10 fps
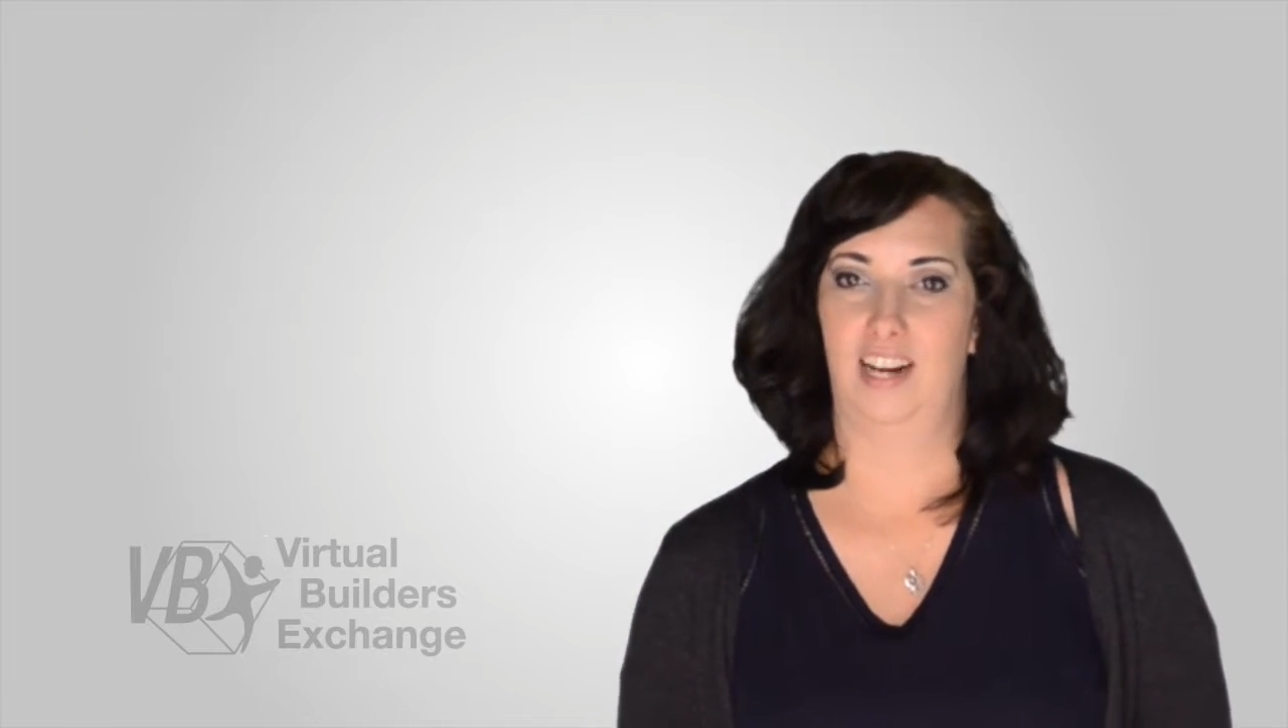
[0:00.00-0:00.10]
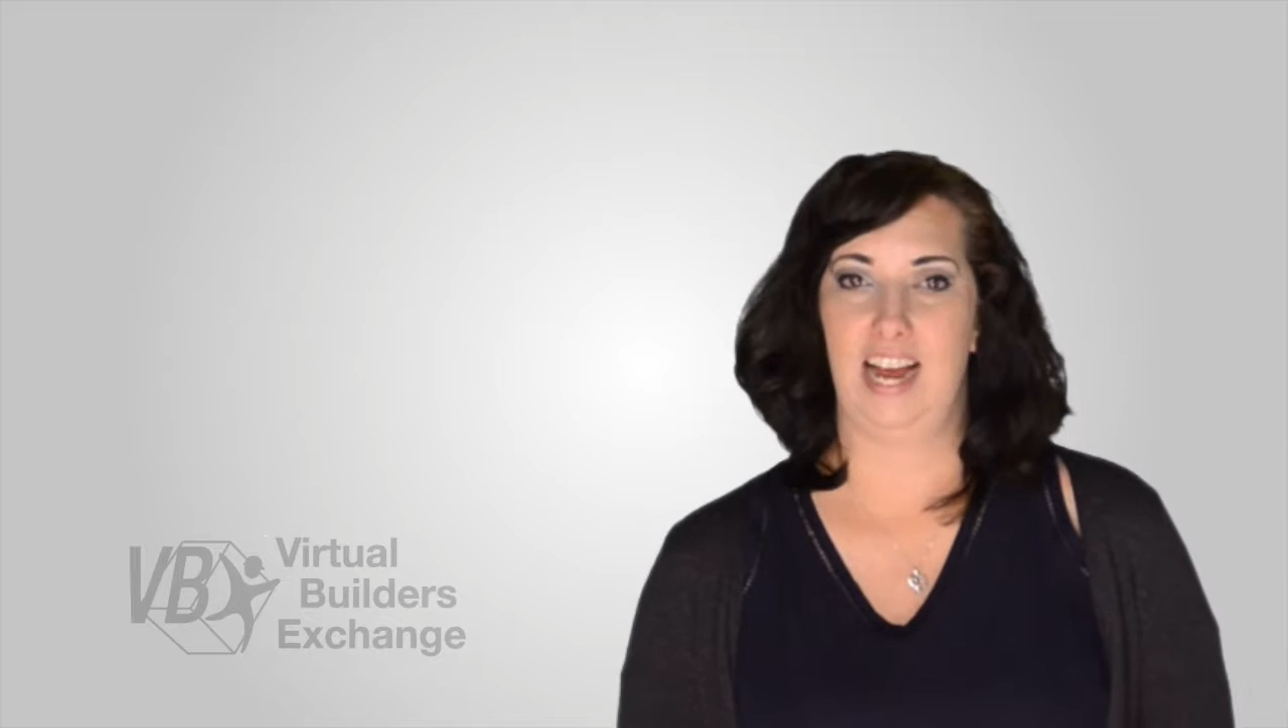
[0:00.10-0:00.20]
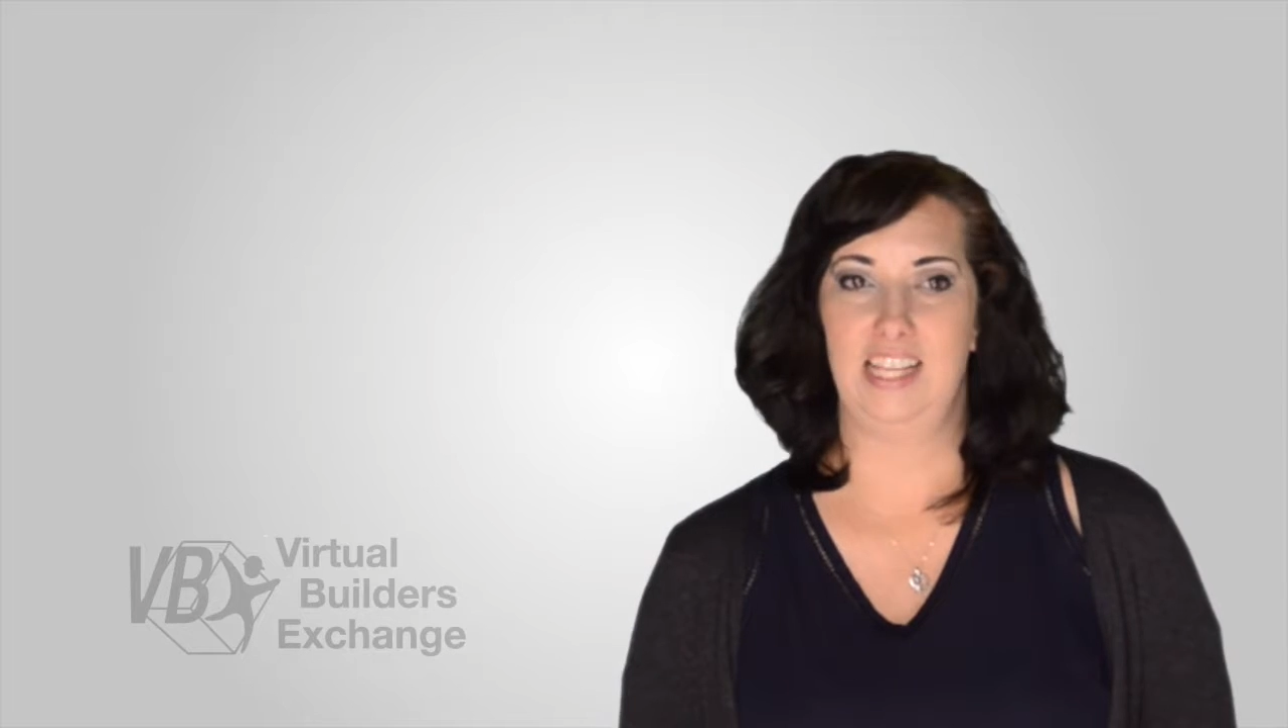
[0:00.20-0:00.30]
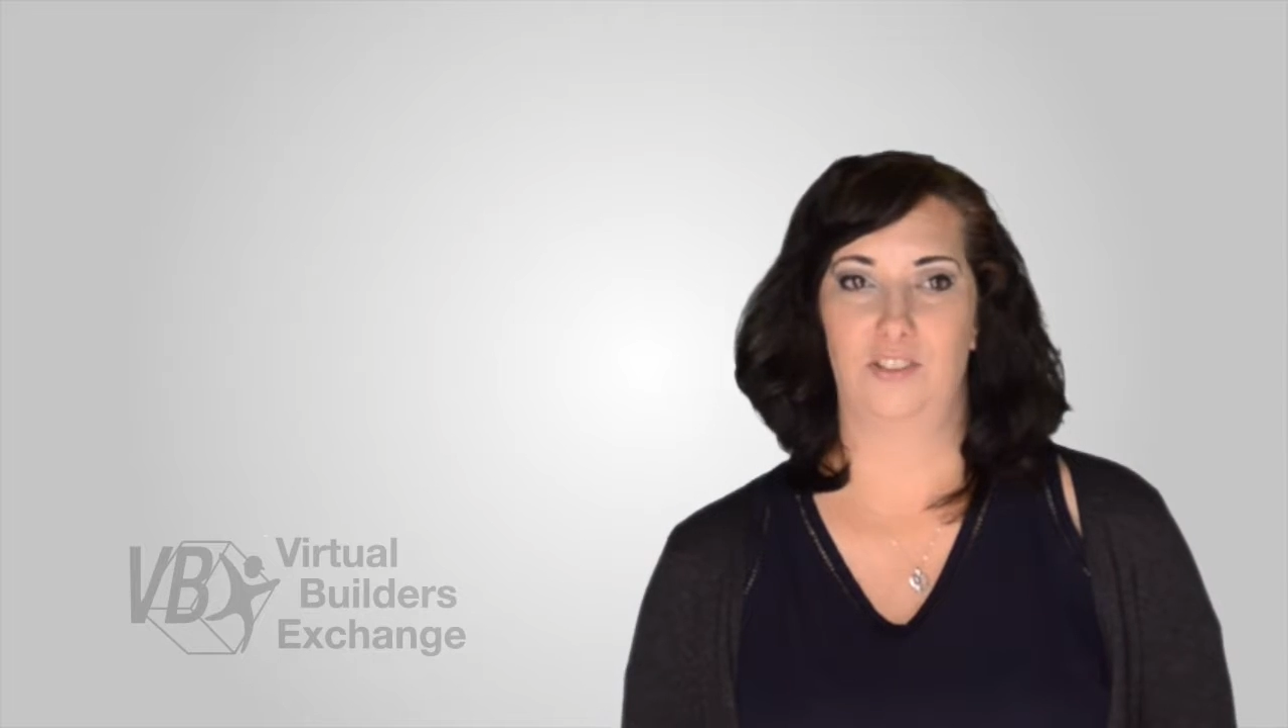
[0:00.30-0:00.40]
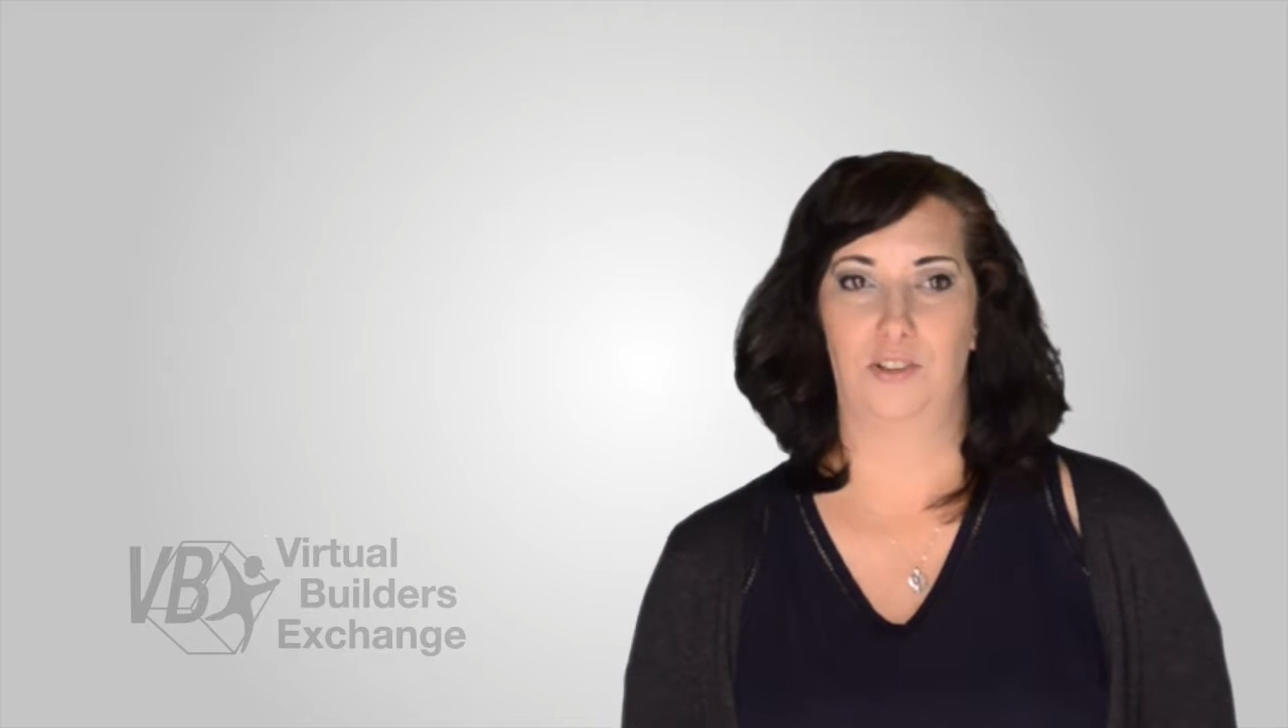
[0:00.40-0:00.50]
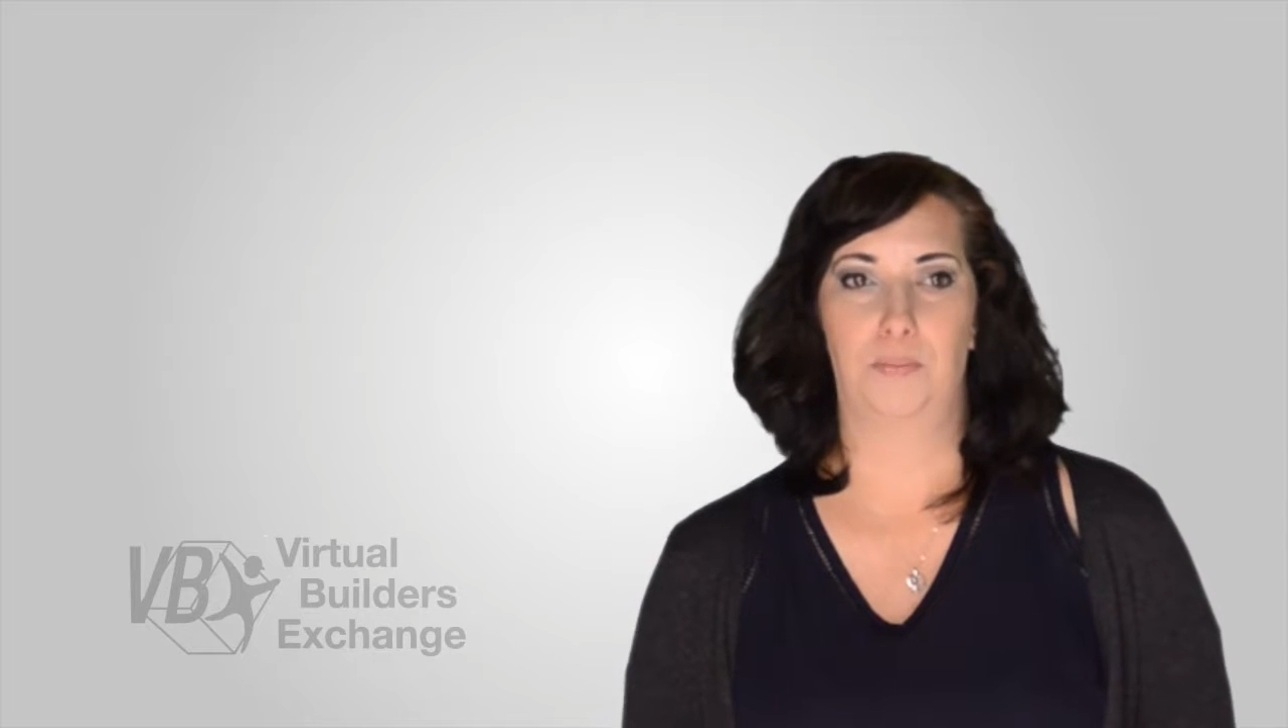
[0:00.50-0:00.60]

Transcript: High School,